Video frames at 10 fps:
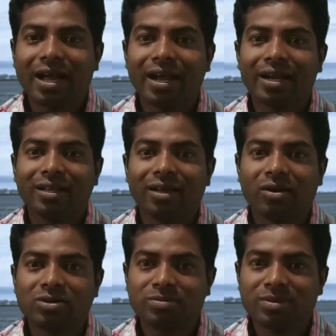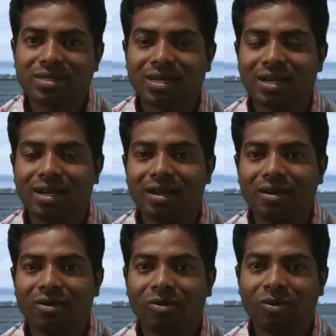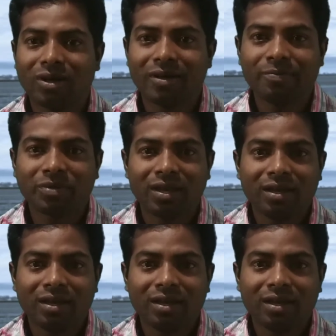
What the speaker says: and the hospital, okay.